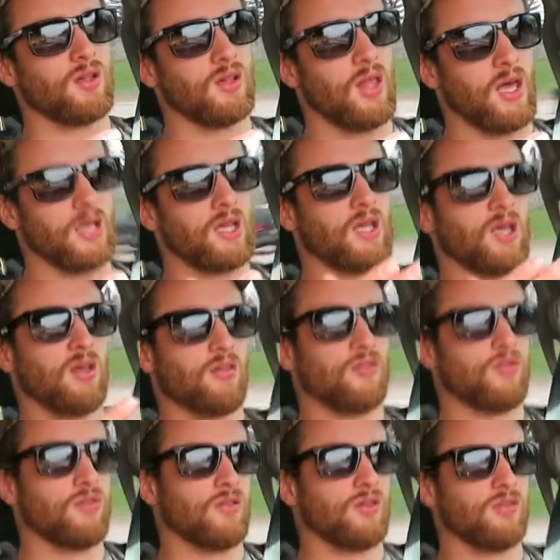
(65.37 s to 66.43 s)
like,
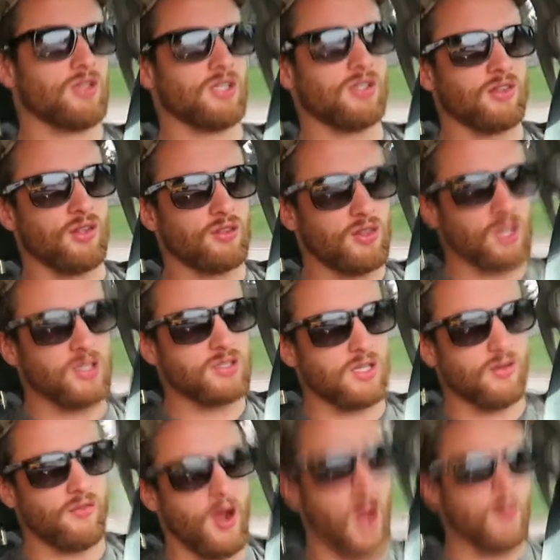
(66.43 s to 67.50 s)
the, the things
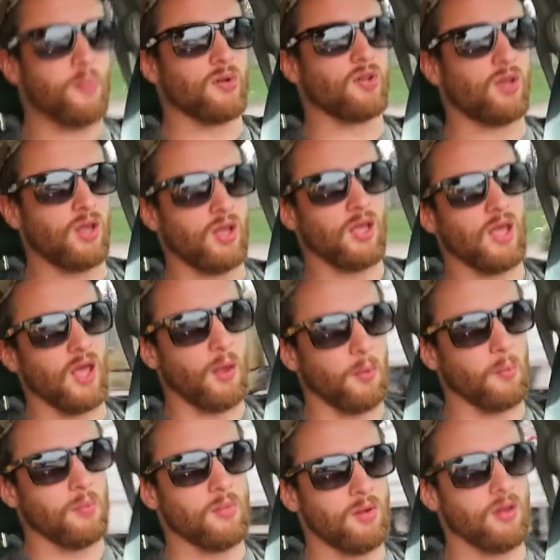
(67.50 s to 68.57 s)
that have happened to
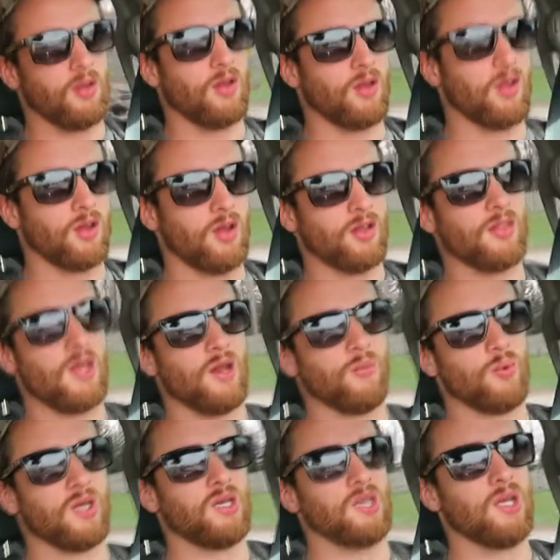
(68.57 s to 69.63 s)
him
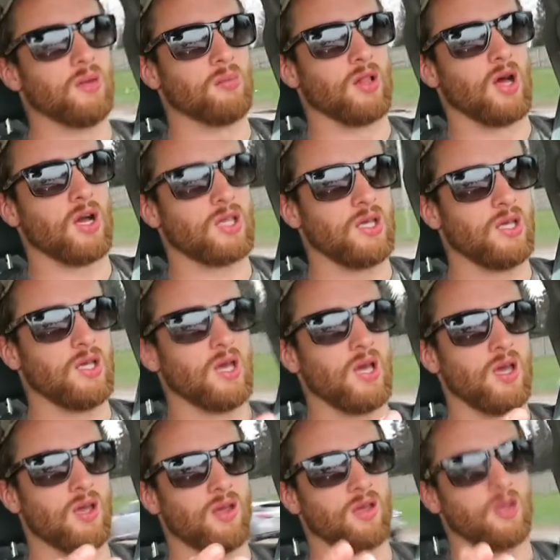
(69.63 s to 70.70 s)
that we deem lucky
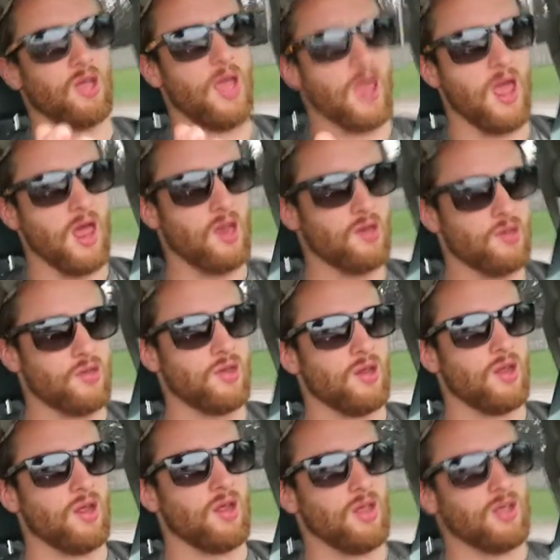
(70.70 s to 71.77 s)
and
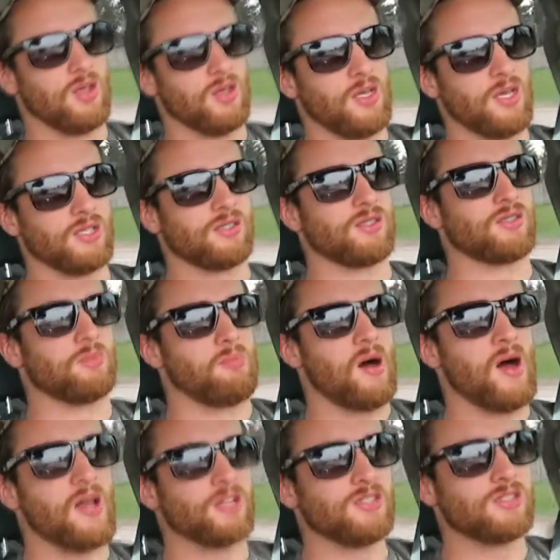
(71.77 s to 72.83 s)
his
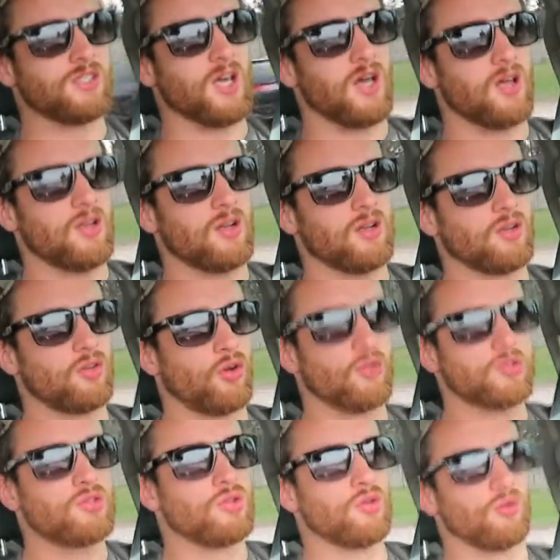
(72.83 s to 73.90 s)
mindset,
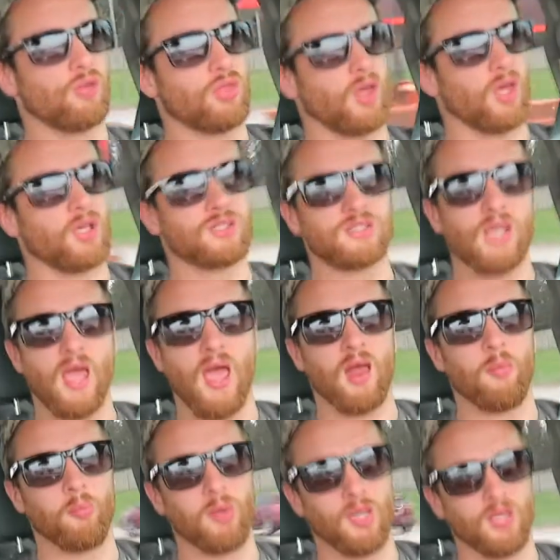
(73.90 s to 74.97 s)
those two things
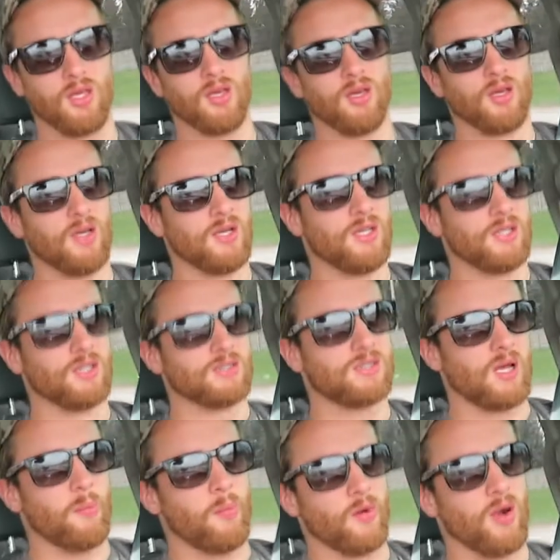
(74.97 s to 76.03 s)
can't be
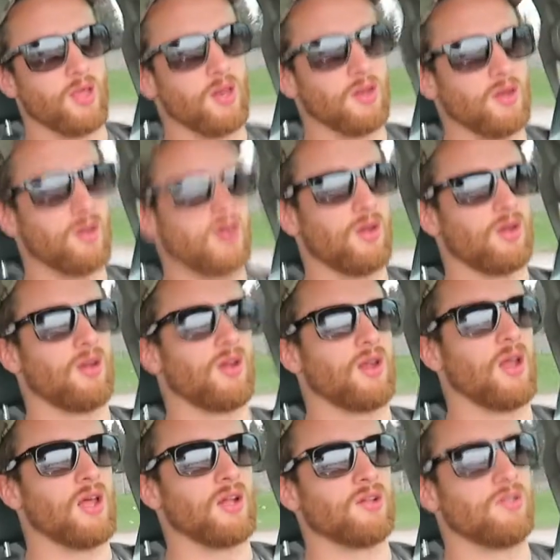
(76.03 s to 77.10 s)
separated.
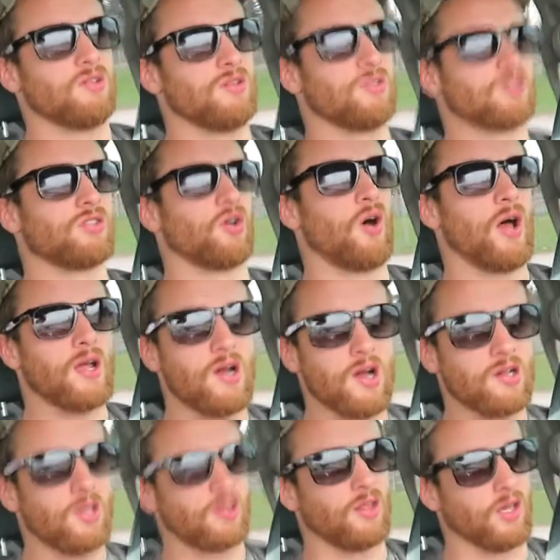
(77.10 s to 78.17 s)
And so I
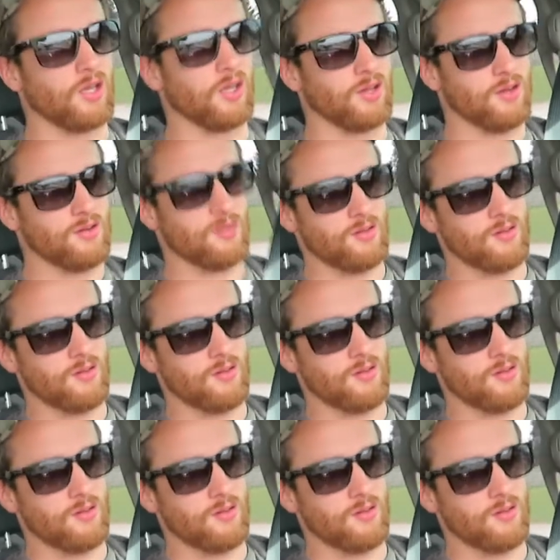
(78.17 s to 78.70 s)
got to thinking,